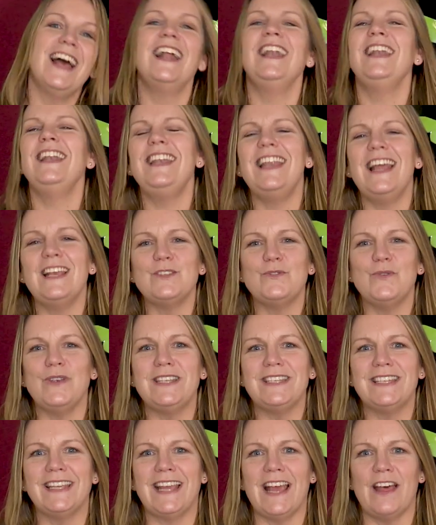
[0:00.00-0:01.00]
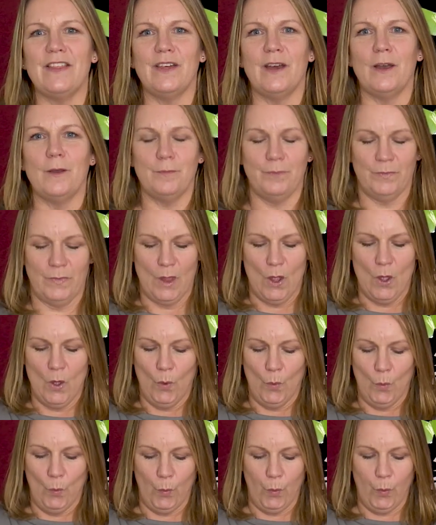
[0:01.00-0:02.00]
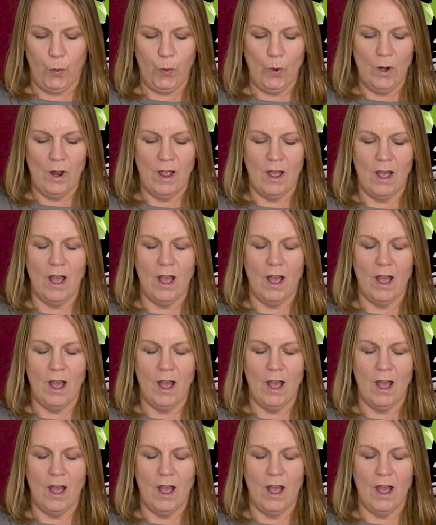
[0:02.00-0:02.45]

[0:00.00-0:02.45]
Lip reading: Let's read together. Worm.